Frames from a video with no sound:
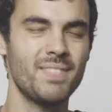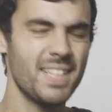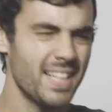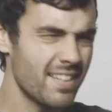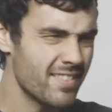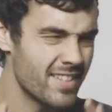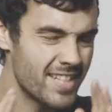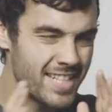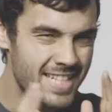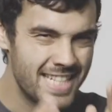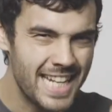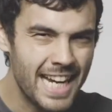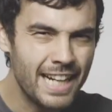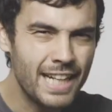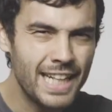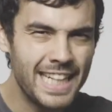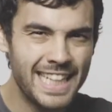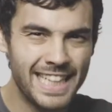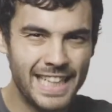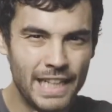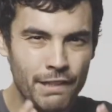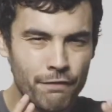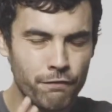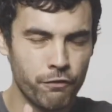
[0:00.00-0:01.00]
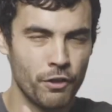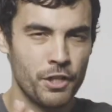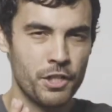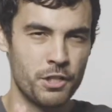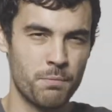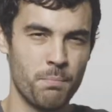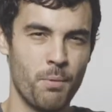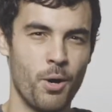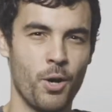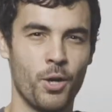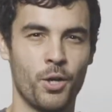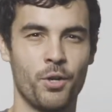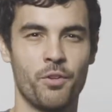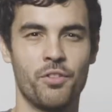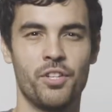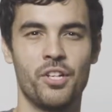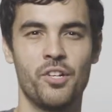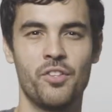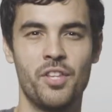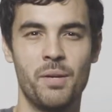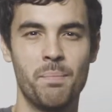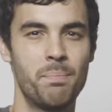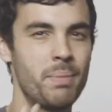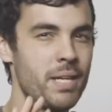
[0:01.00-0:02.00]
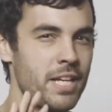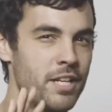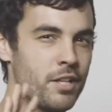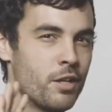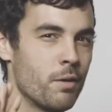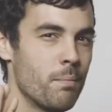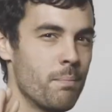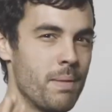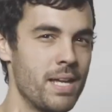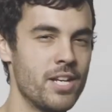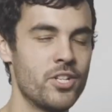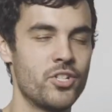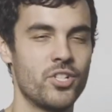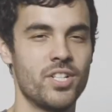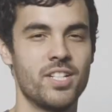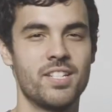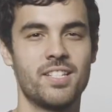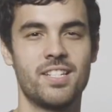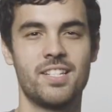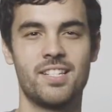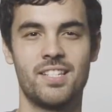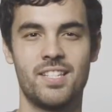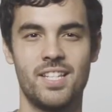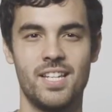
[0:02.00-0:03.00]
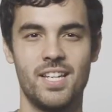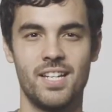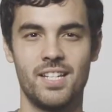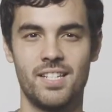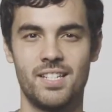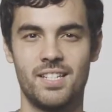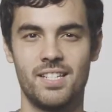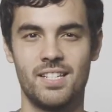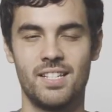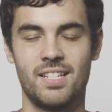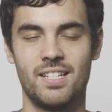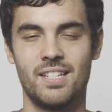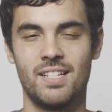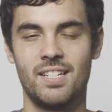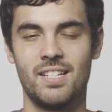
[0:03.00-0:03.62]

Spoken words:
The second difference marker, though, that Peter mentions is this.